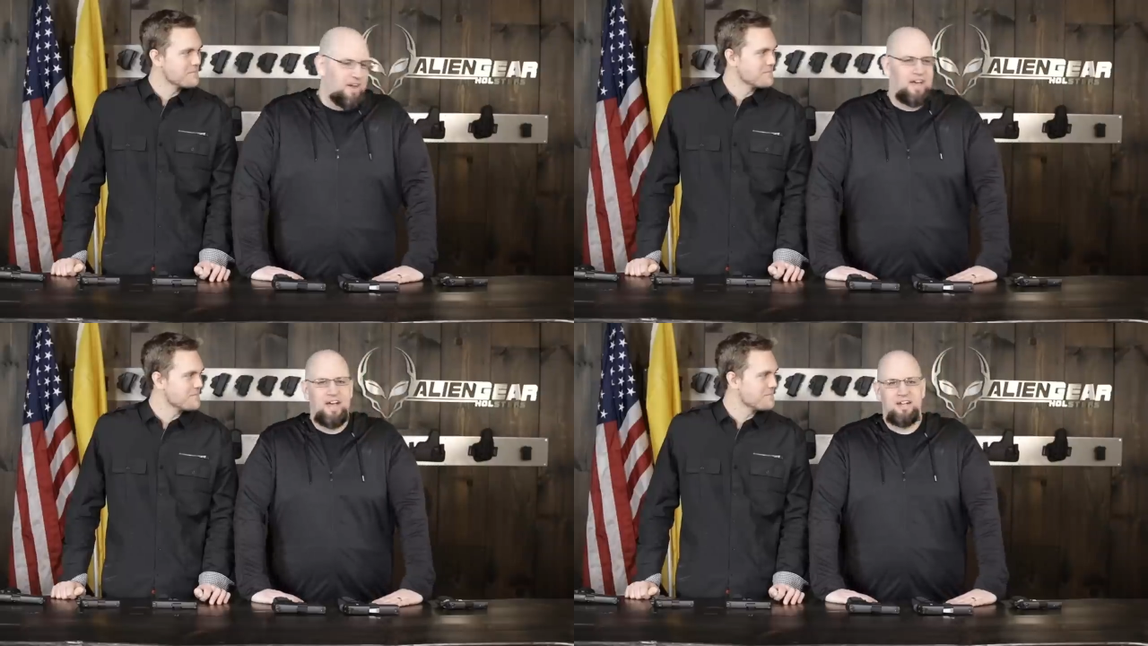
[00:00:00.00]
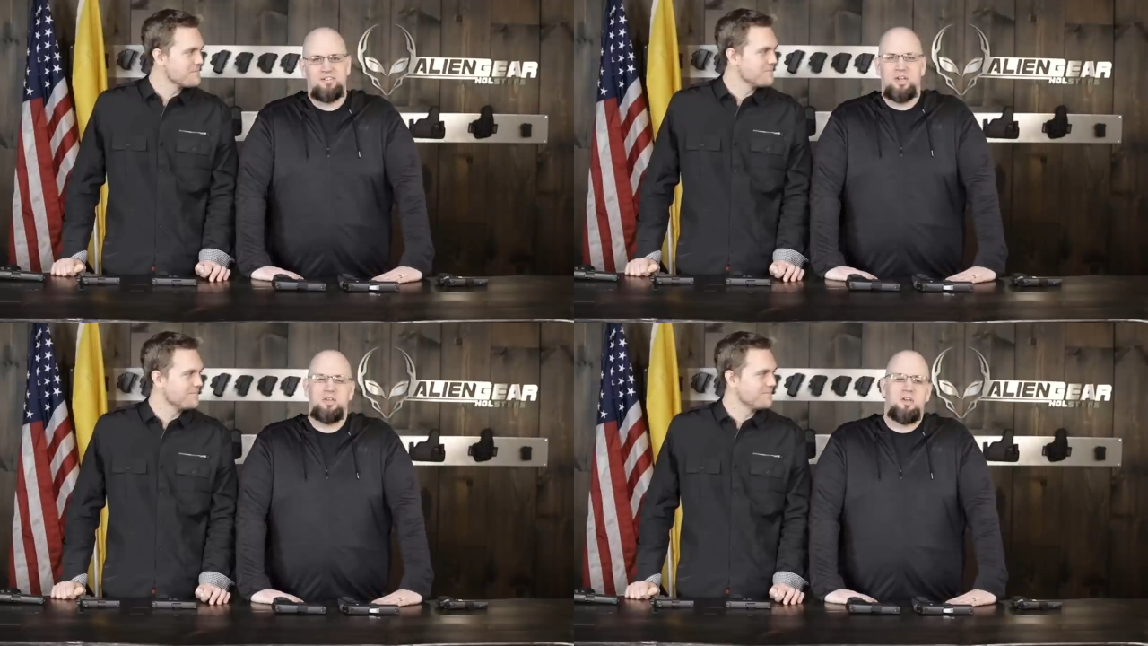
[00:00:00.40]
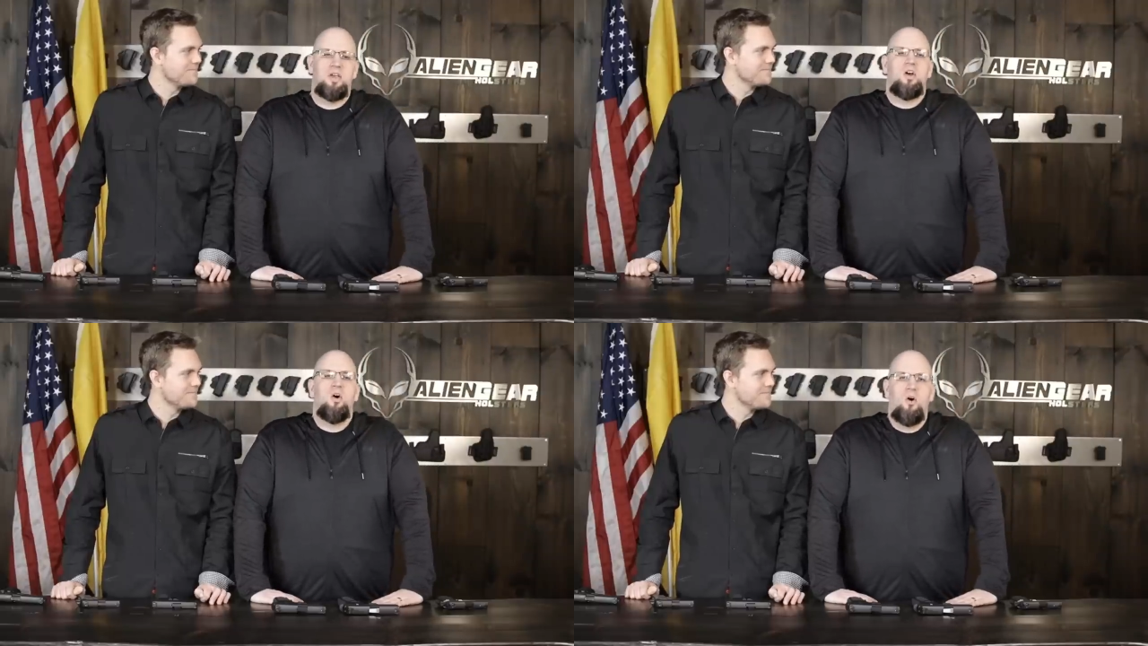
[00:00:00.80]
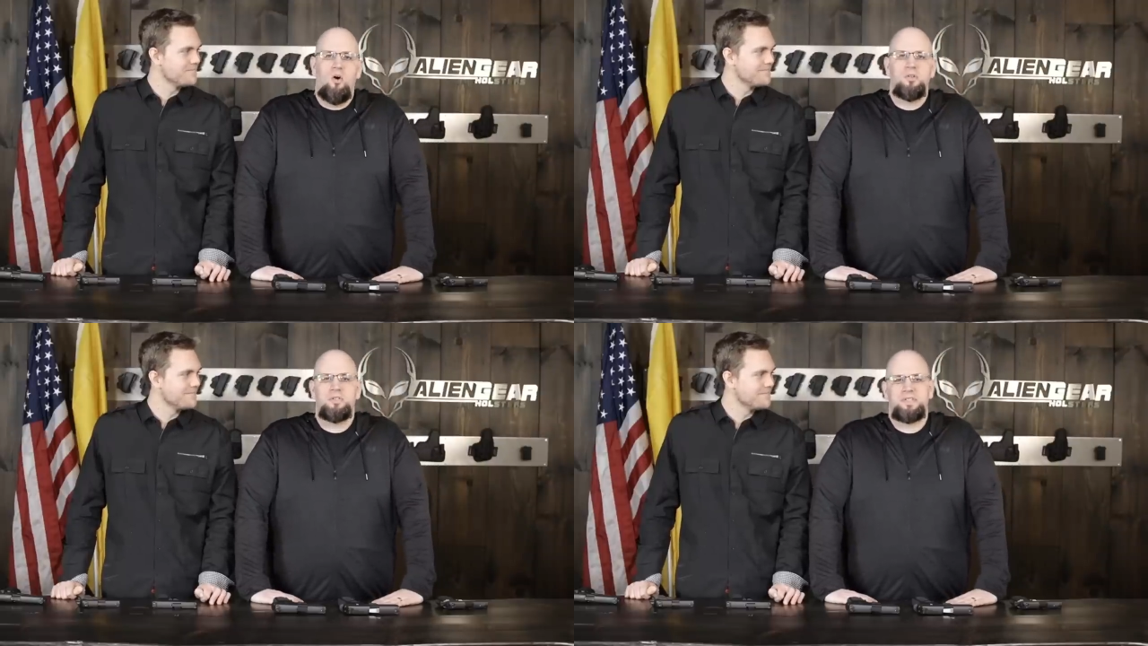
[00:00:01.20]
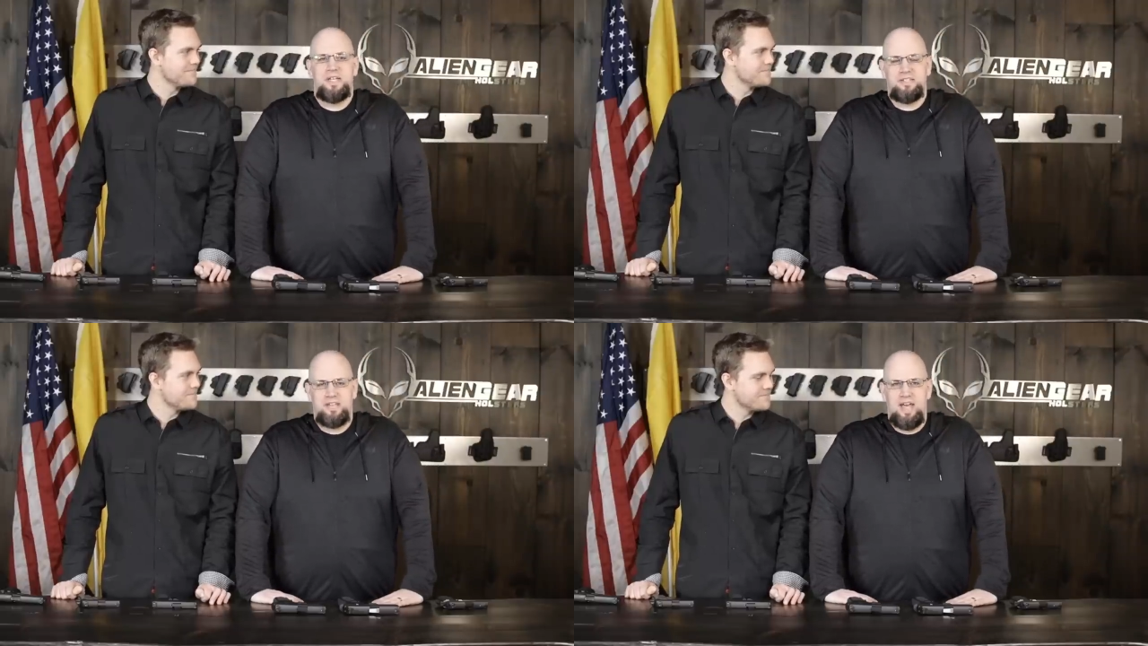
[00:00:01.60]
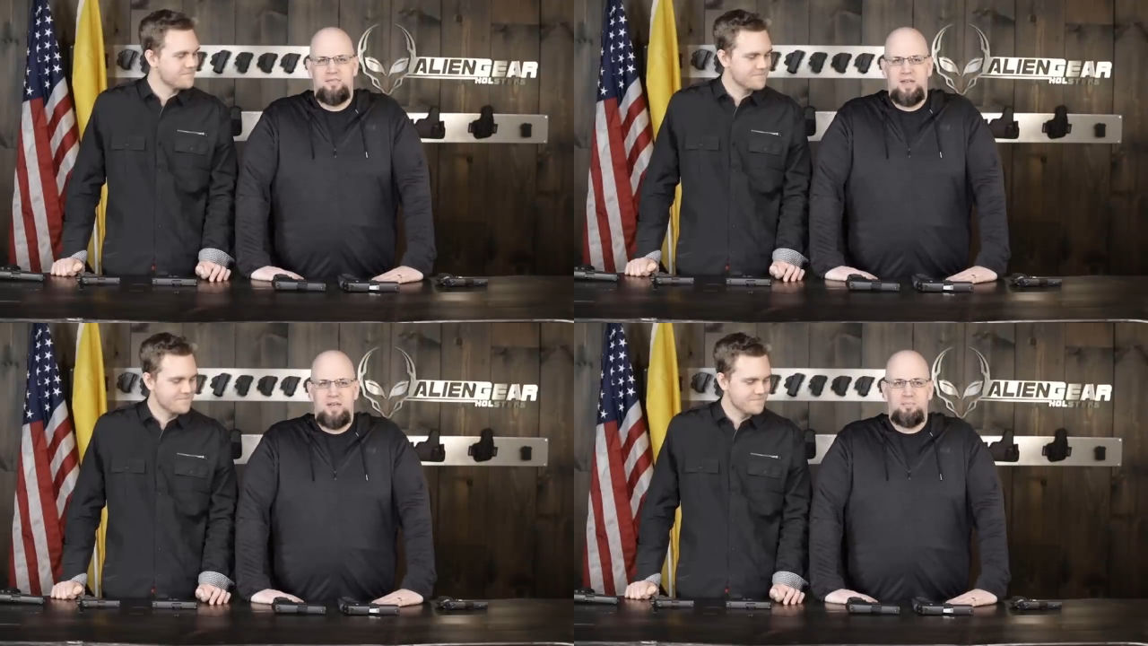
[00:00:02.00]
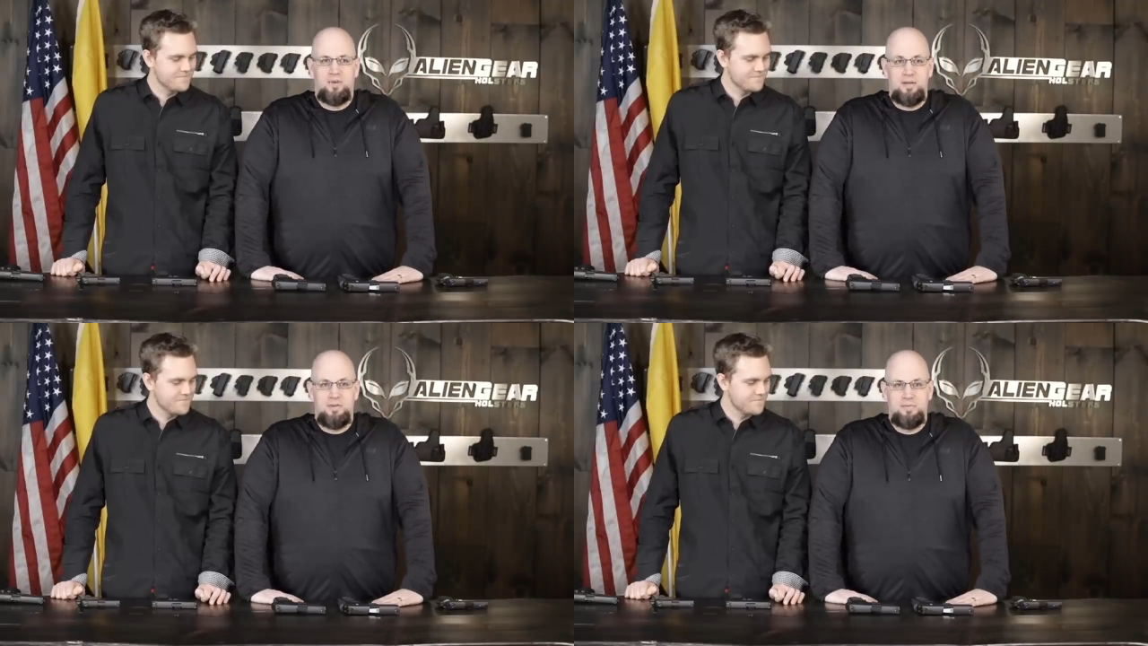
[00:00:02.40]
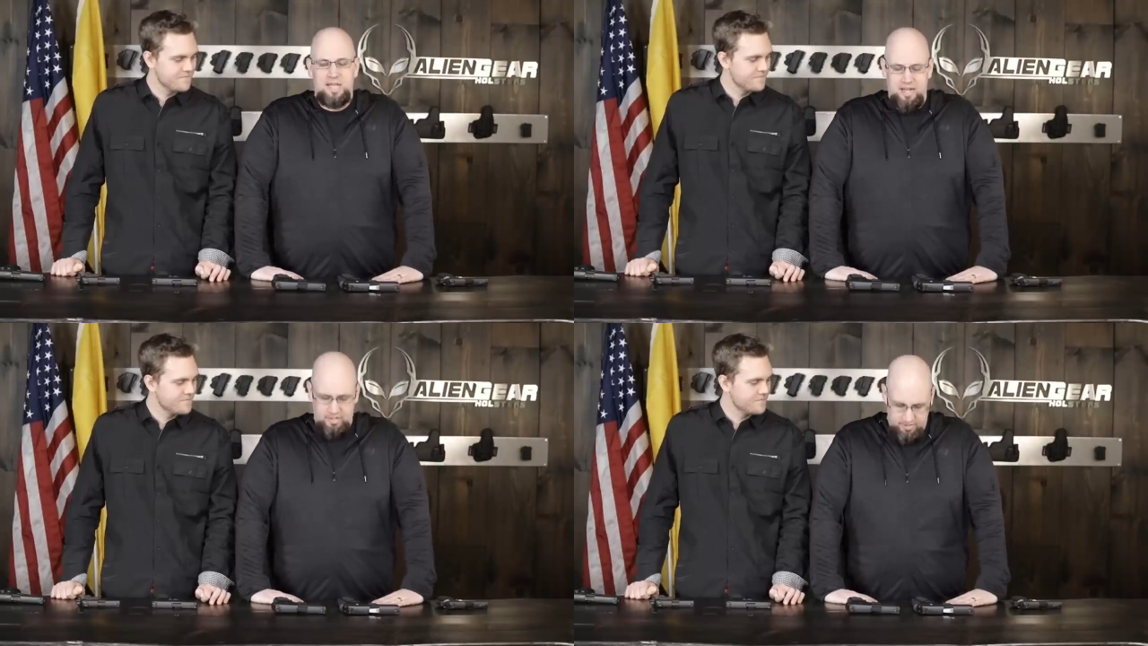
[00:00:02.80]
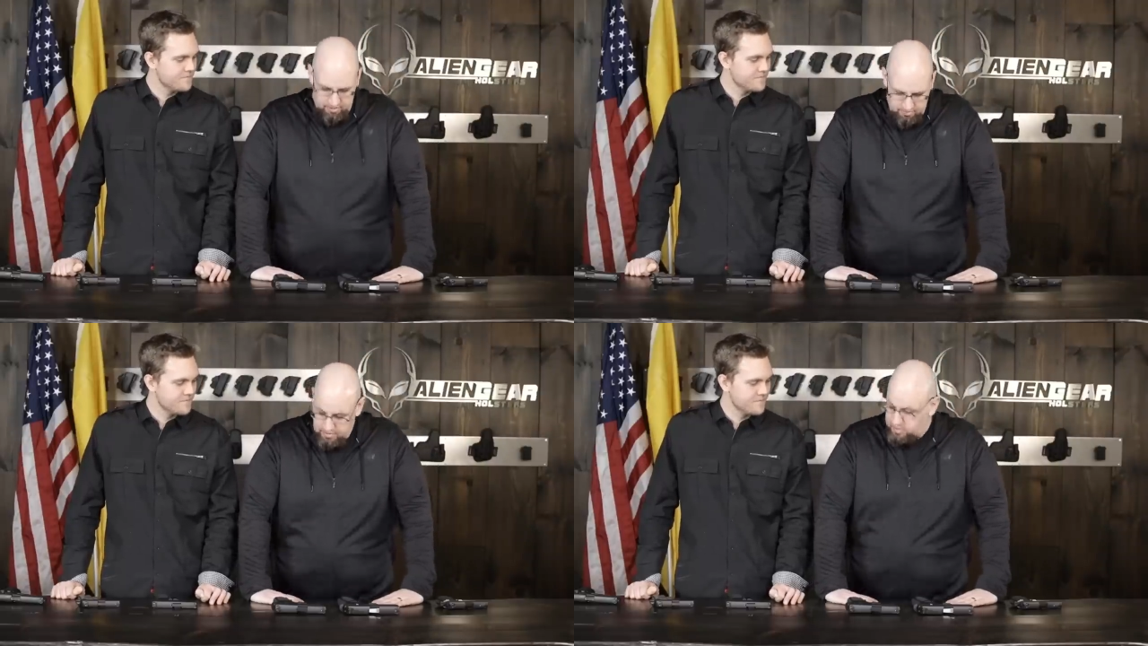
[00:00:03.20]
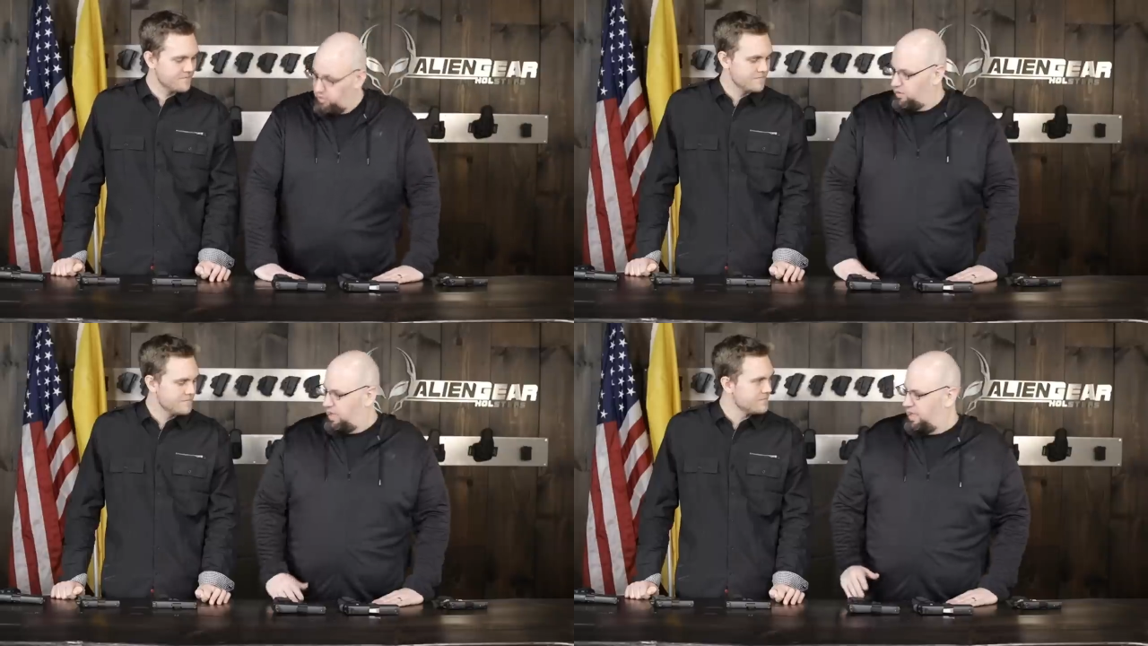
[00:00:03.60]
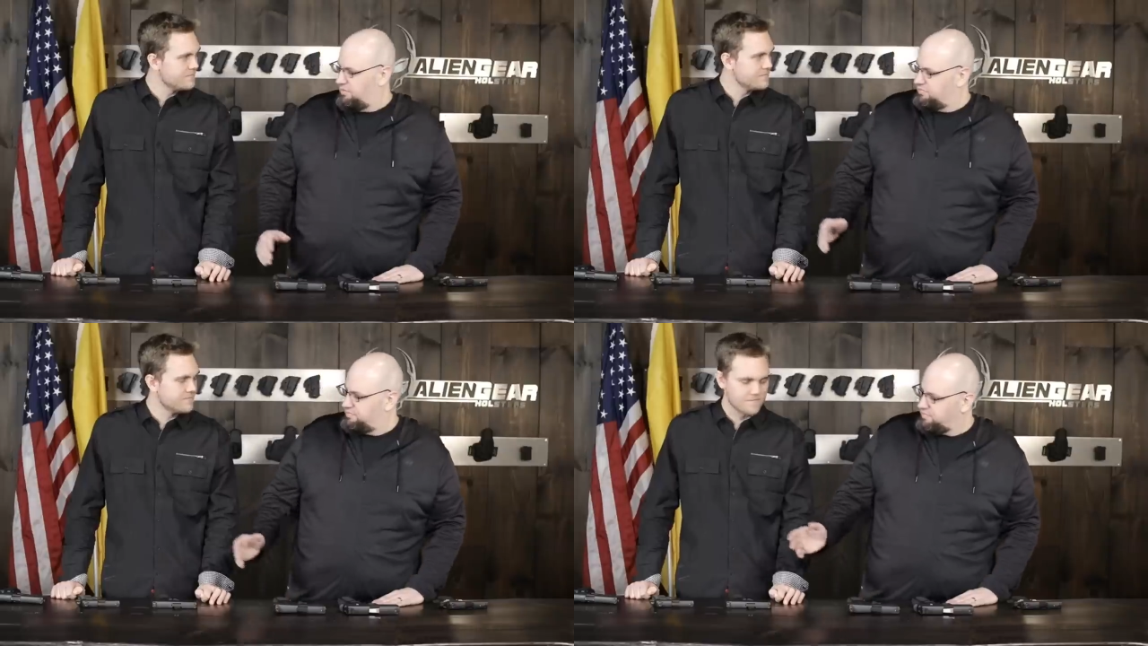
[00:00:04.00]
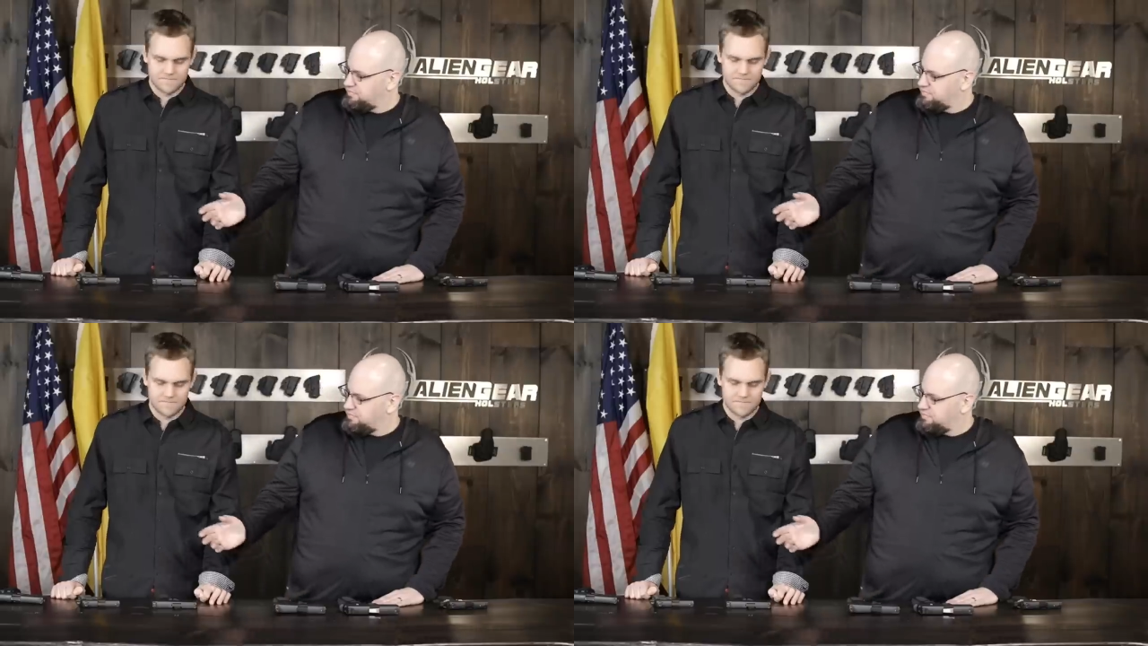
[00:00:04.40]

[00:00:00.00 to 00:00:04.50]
Speaker 1: All right, uh, older SIGs have a, a, premium attached to them. So uh,